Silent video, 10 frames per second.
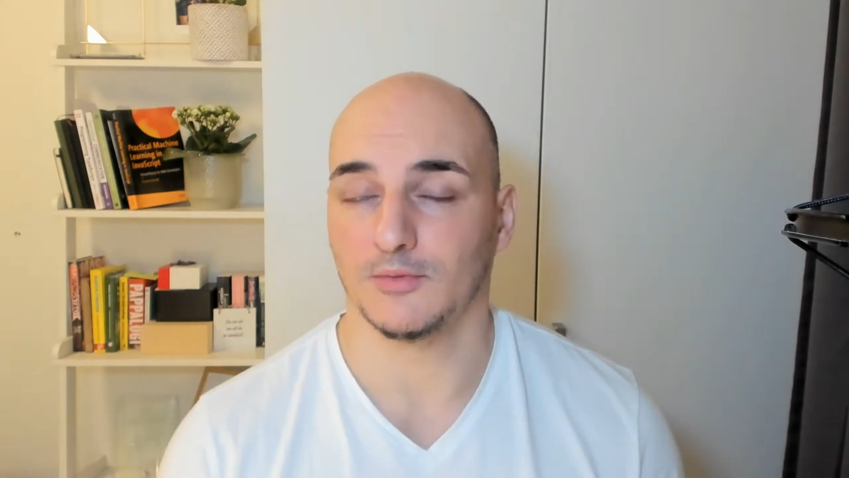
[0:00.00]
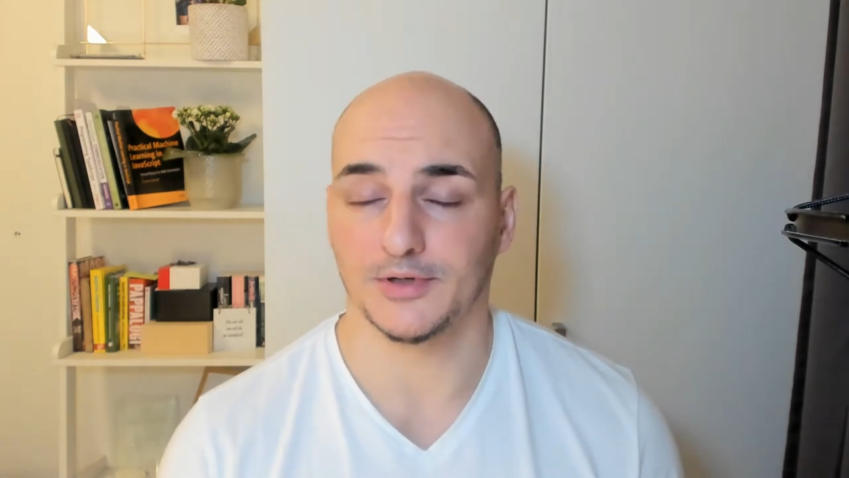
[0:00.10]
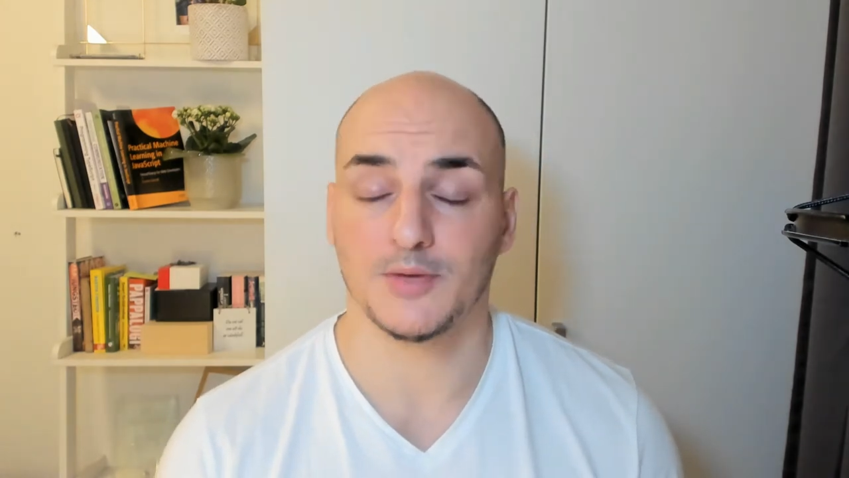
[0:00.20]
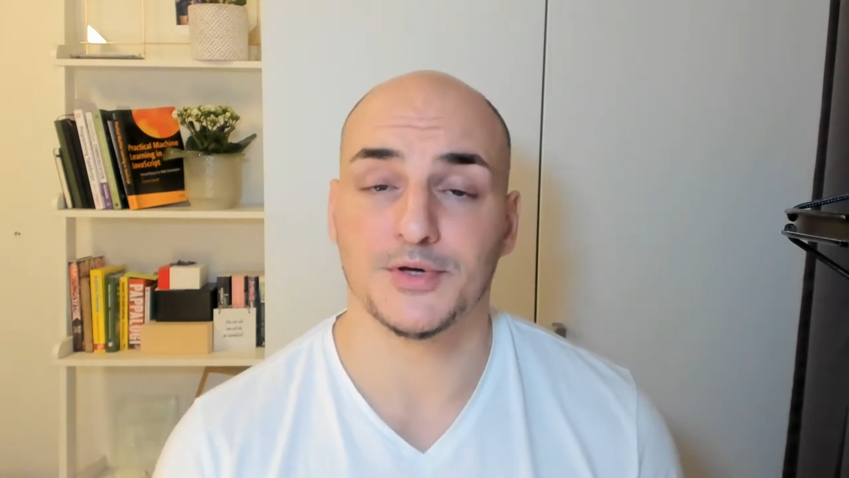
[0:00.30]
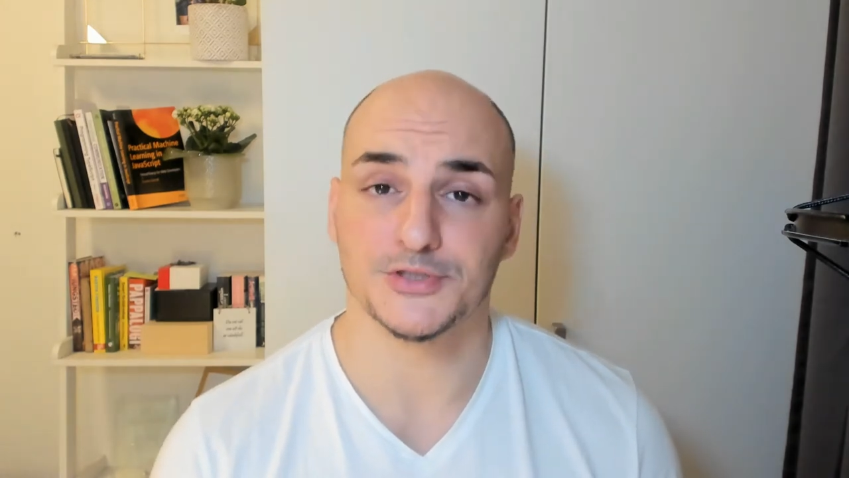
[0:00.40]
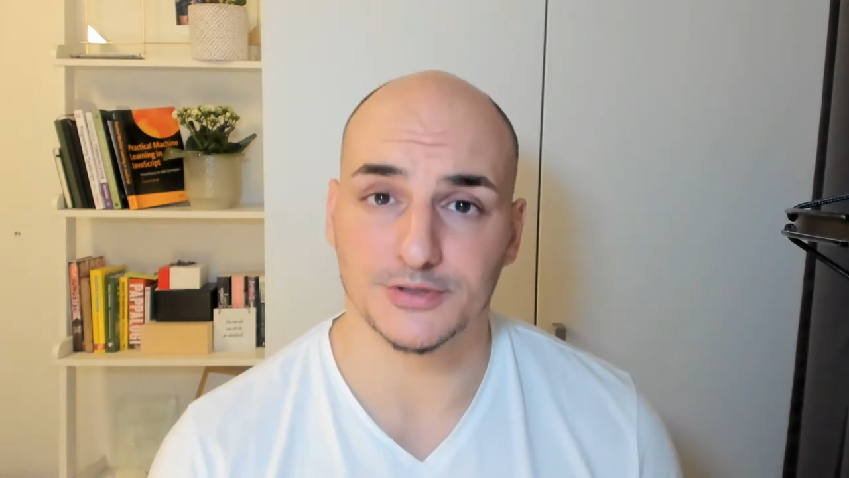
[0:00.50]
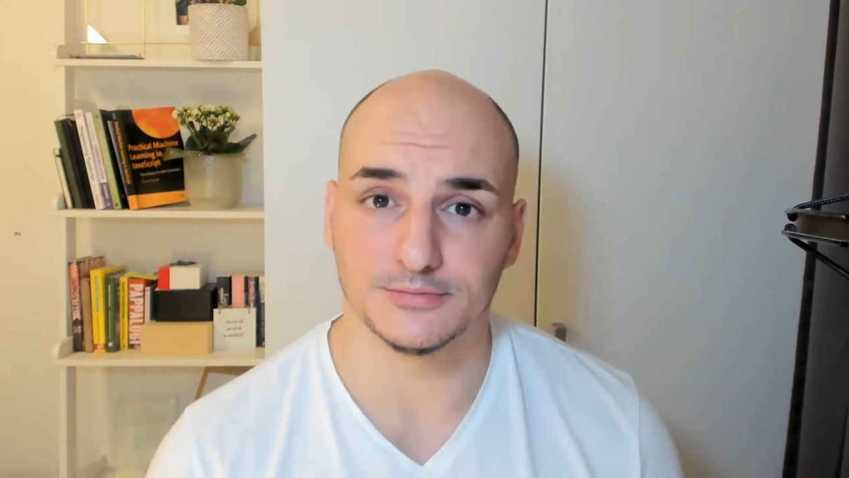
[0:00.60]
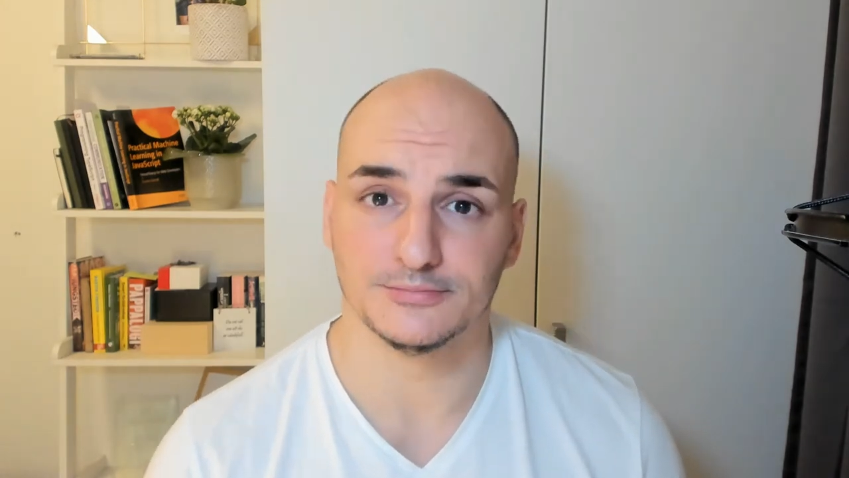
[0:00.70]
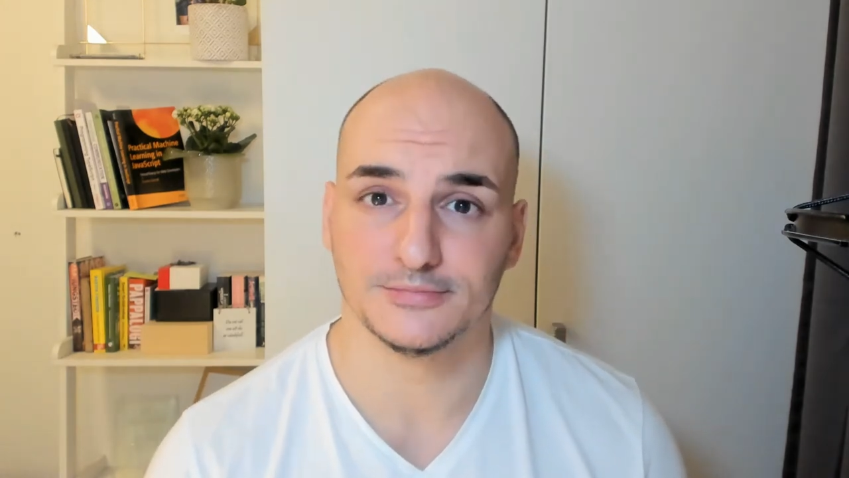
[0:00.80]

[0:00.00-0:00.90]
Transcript: went on a mission